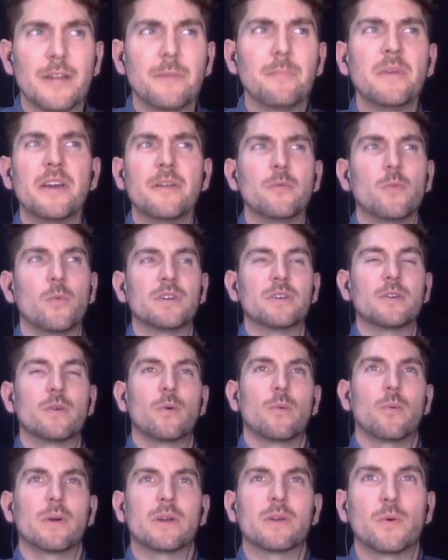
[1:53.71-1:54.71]
Let me add
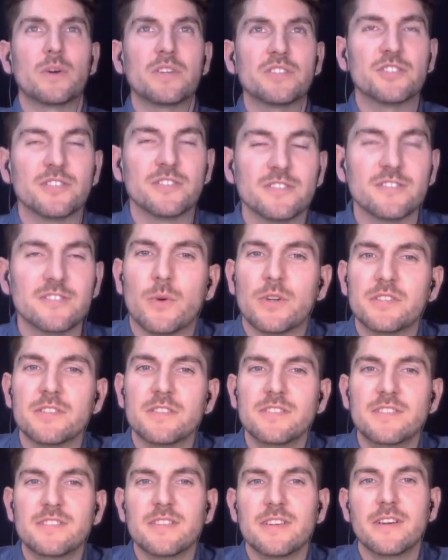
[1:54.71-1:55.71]
one question. What
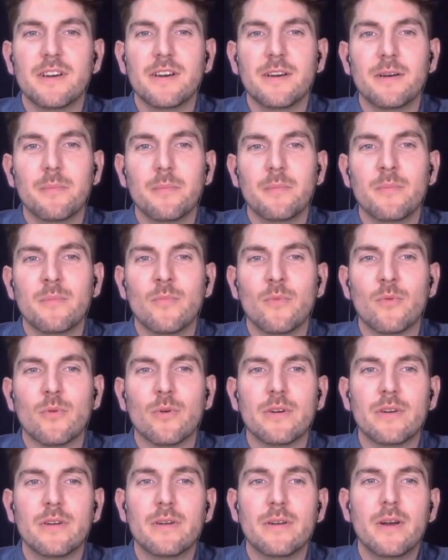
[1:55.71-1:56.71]
is
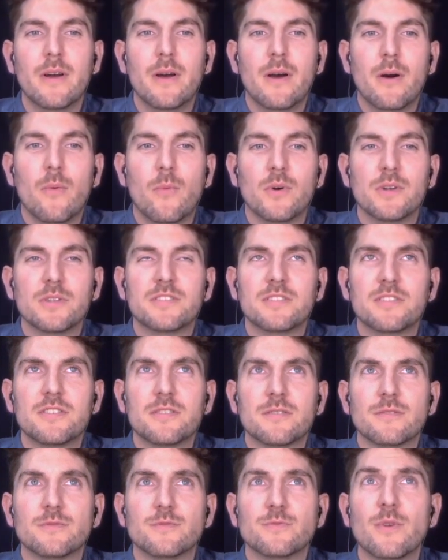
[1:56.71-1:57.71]
or what
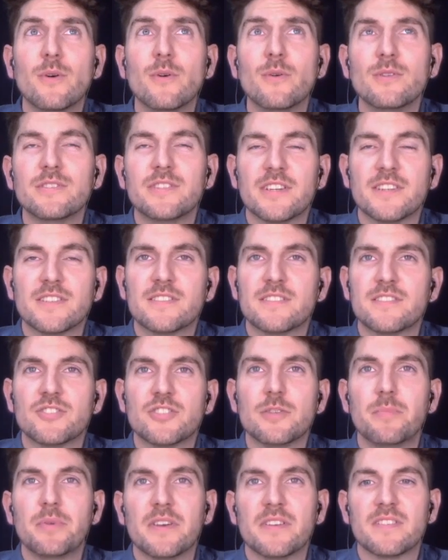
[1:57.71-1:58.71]
role does
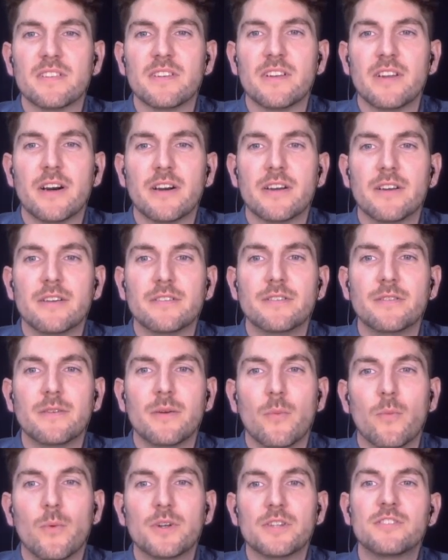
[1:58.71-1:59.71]
GPSNR
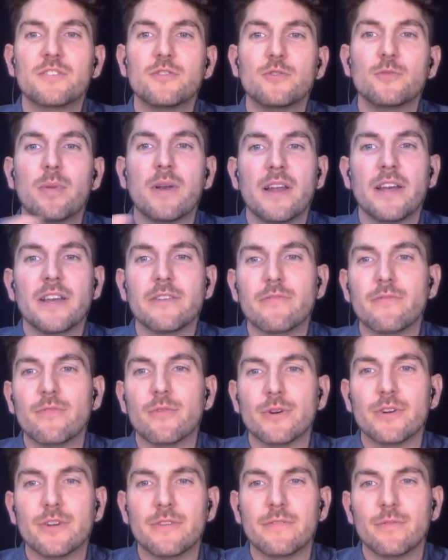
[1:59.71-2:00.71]
want to play
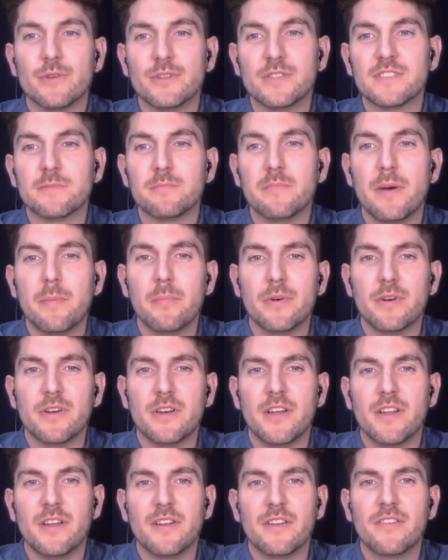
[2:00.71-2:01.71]
for its member,
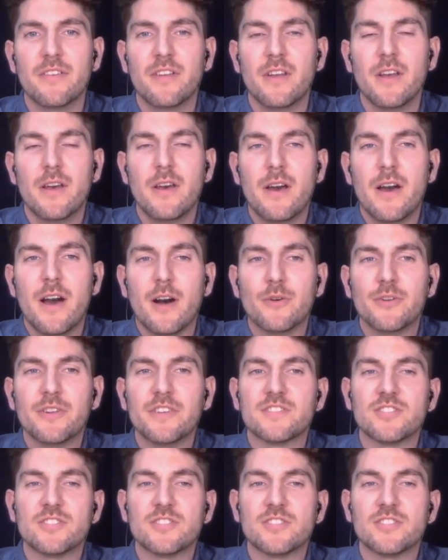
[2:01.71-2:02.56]
and how